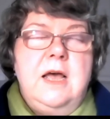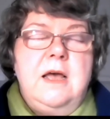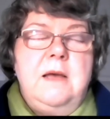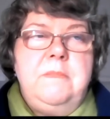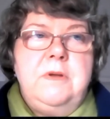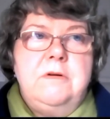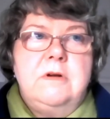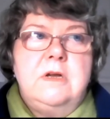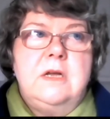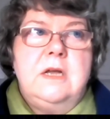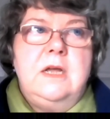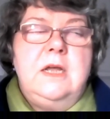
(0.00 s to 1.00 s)
milk
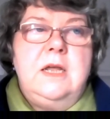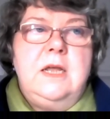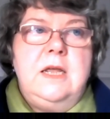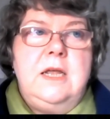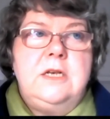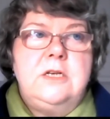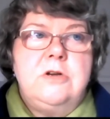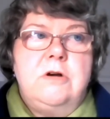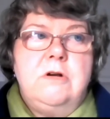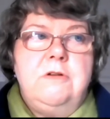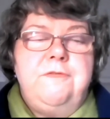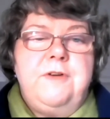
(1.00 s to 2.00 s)
in
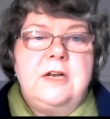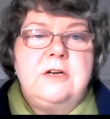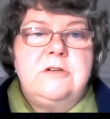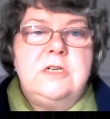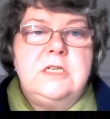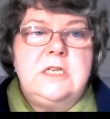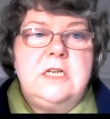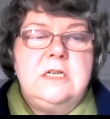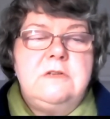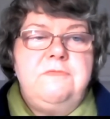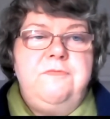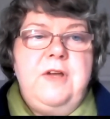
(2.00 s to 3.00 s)
chocolate factories
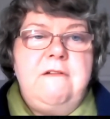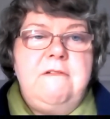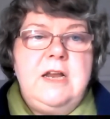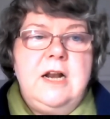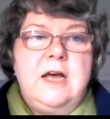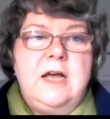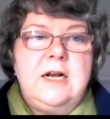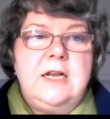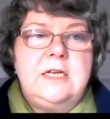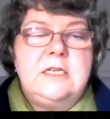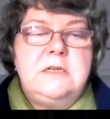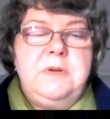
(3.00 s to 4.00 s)
is very
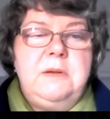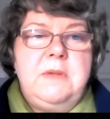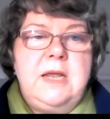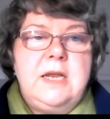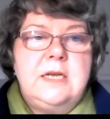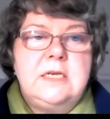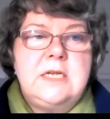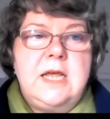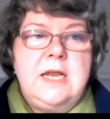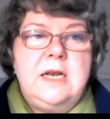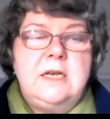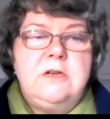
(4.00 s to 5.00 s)
likely to be may
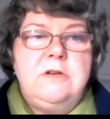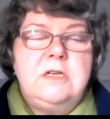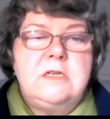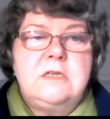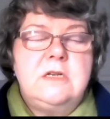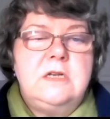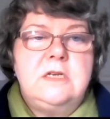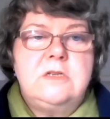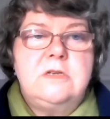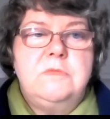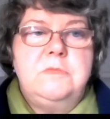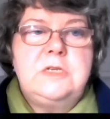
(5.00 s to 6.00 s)
contain it's
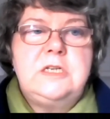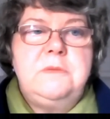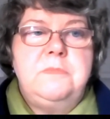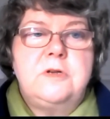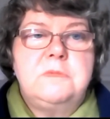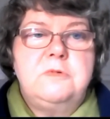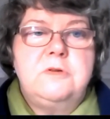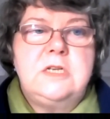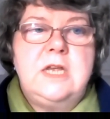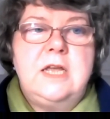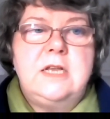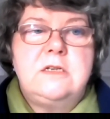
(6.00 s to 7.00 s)
it's almost impossible
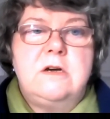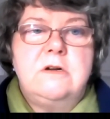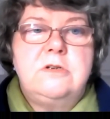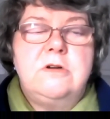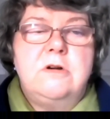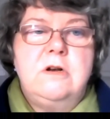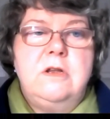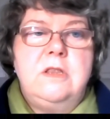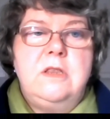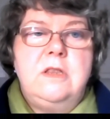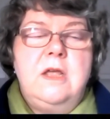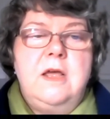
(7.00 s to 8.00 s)
to get dark
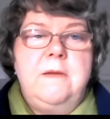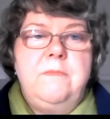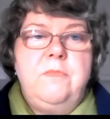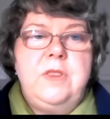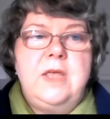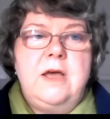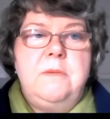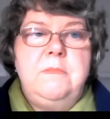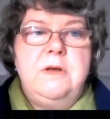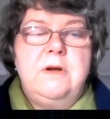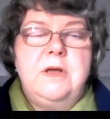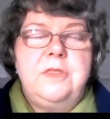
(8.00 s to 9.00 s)
chocolate um, without
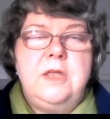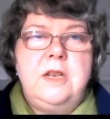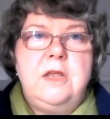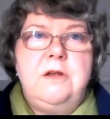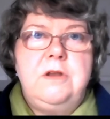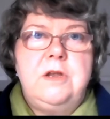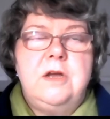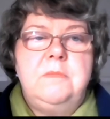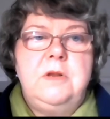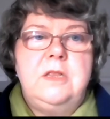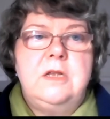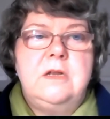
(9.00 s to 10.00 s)
milk i think the only
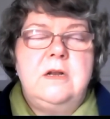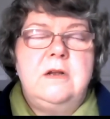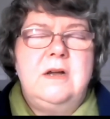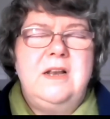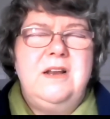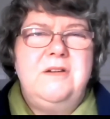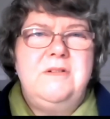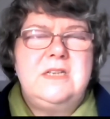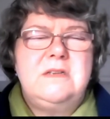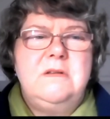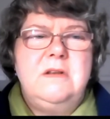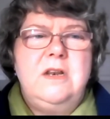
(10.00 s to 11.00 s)
company that i know
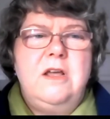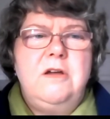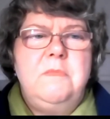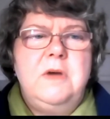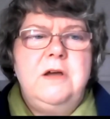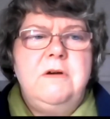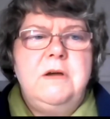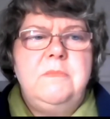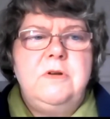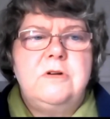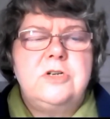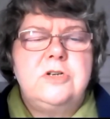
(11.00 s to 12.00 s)
is nomo
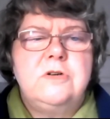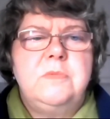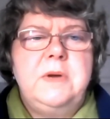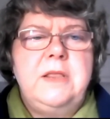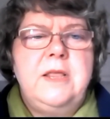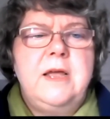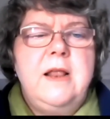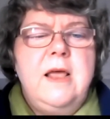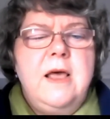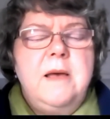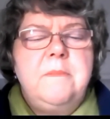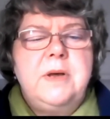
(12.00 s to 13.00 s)
i'm not sure about that
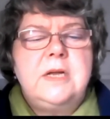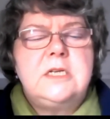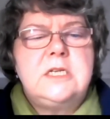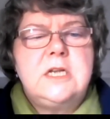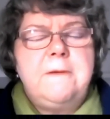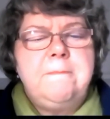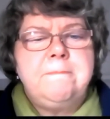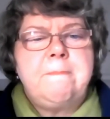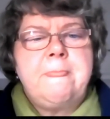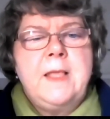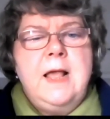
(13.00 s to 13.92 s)
but um,